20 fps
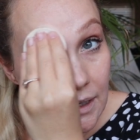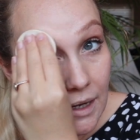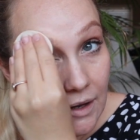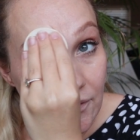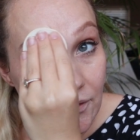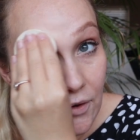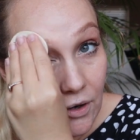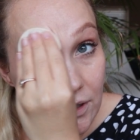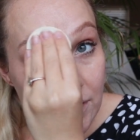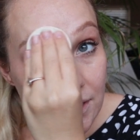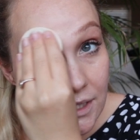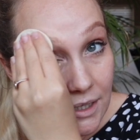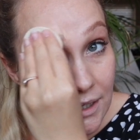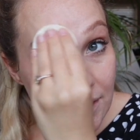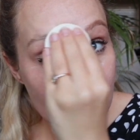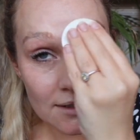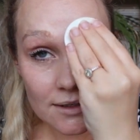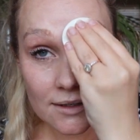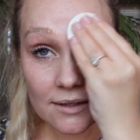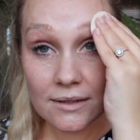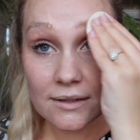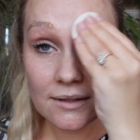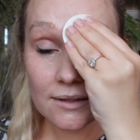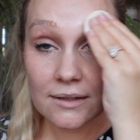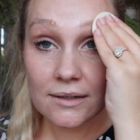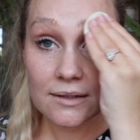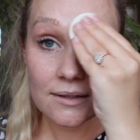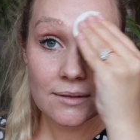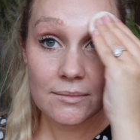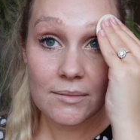I've got my
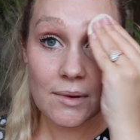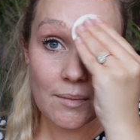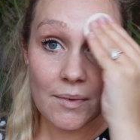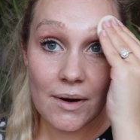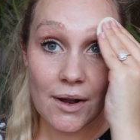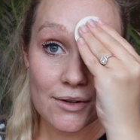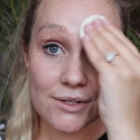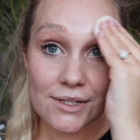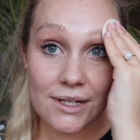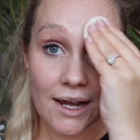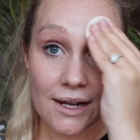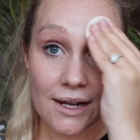brows are